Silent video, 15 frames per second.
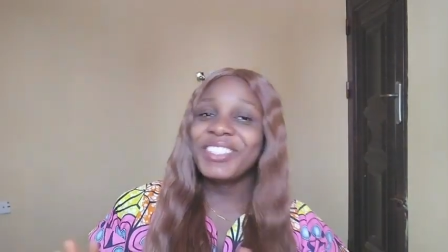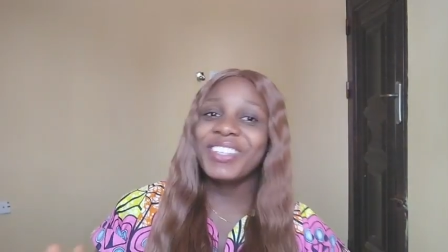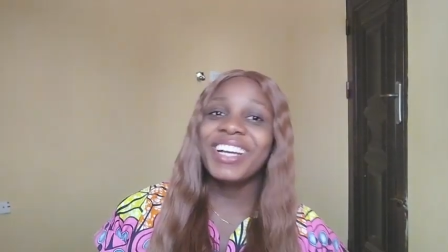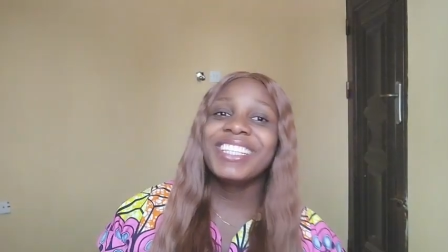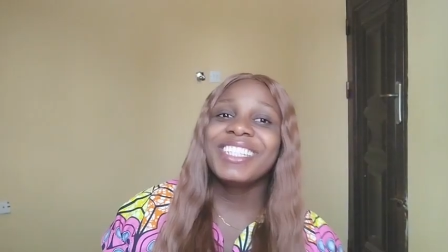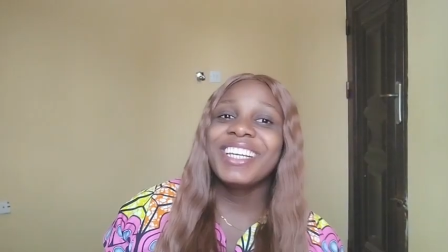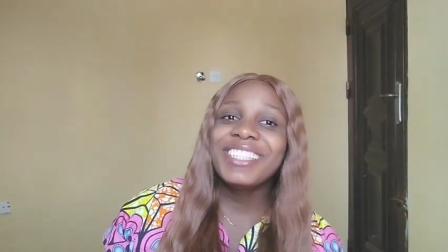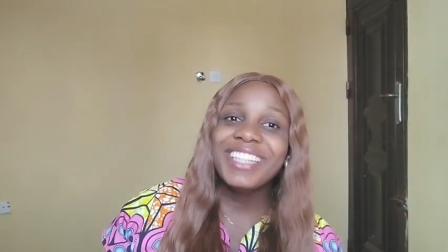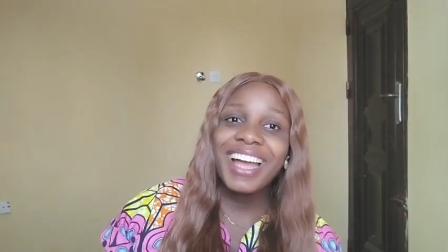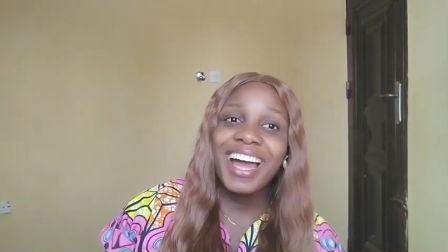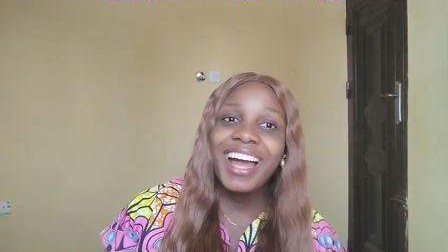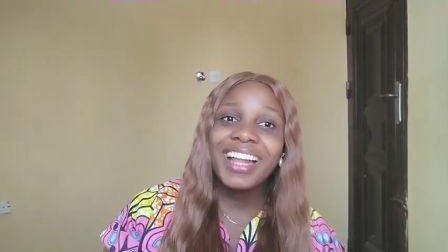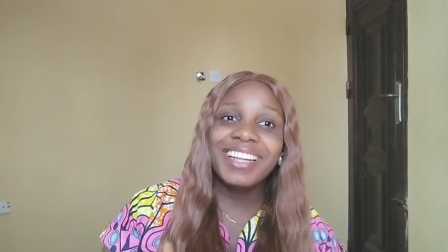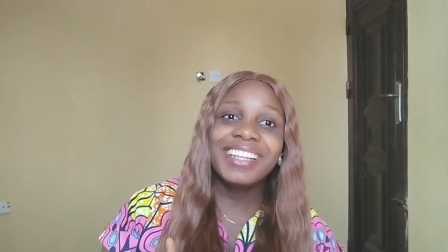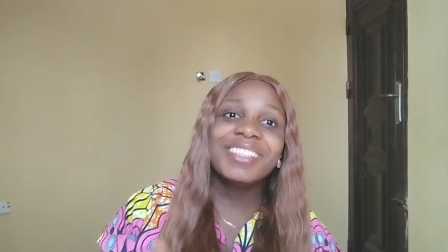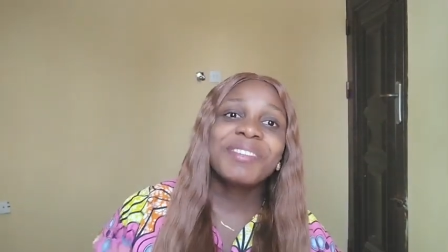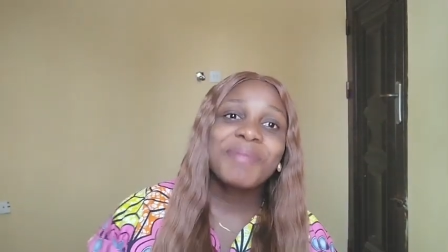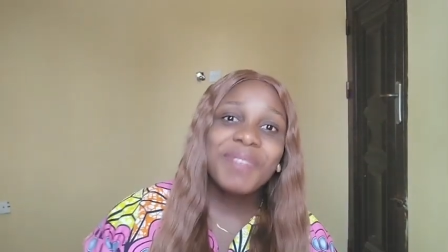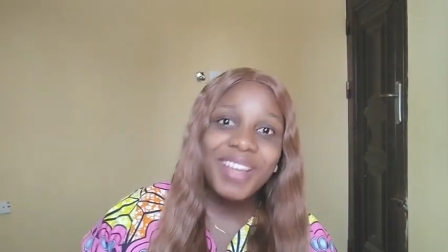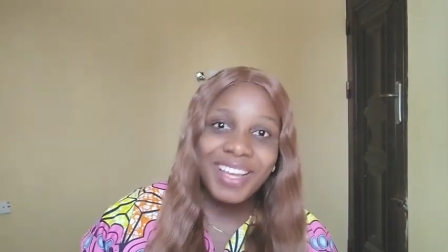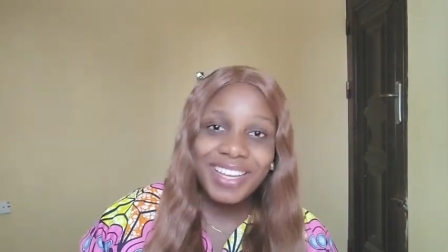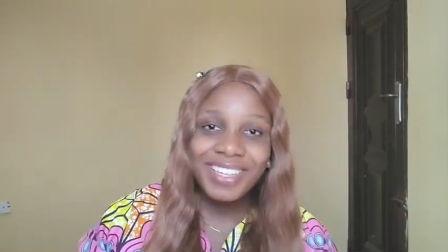transgender
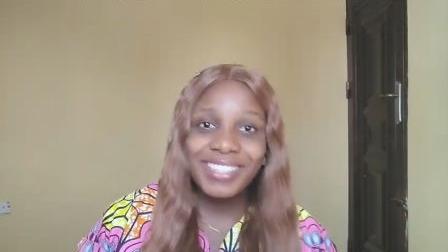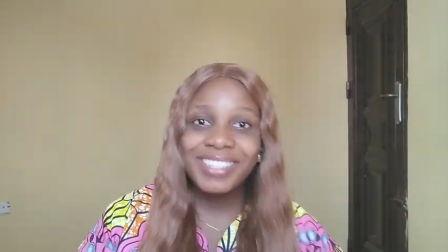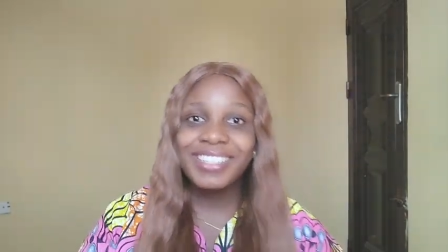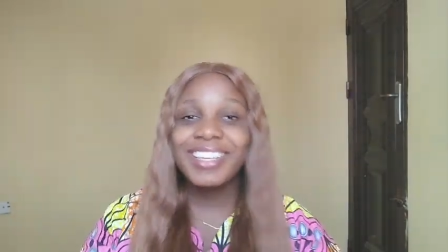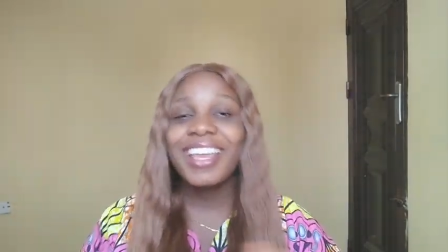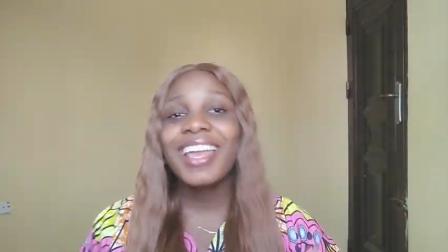lesbians